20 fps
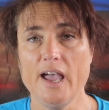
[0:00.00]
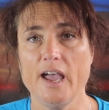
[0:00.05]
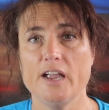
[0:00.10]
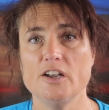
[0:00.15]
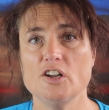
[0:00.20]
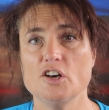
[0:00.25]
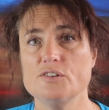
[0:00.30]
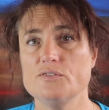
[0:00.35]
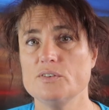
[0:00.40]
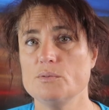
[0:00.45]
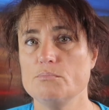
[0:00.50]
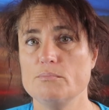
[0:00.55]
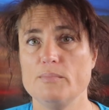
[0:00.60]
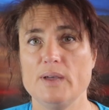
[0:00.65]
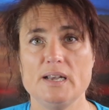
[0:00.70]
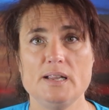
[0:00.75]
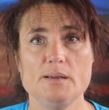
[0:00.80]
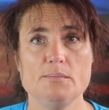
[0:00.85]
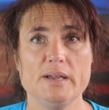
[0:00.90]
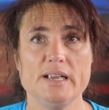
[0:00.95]
And over
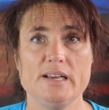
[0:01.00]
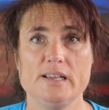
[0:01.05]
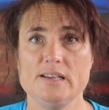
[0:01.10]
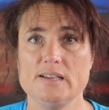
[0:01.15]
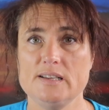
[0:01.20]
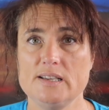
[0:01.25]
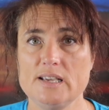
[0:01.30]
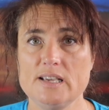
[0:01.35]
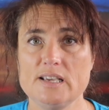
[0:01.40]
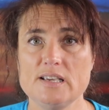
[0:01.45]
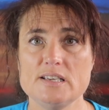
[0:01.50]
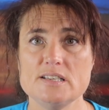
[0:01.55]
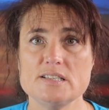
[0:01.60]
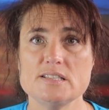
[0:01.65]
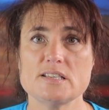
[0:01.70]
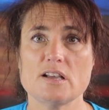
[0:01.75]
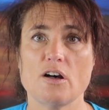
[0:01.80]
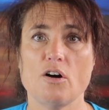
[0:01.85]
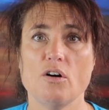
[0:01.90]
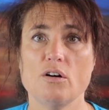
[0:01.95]
many, many
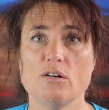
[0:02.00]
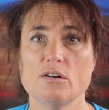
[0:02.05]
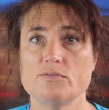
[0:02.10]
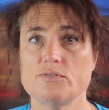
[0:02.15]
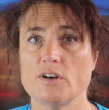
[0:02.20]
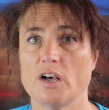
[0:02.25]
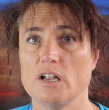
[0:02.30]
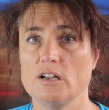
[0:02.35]
years of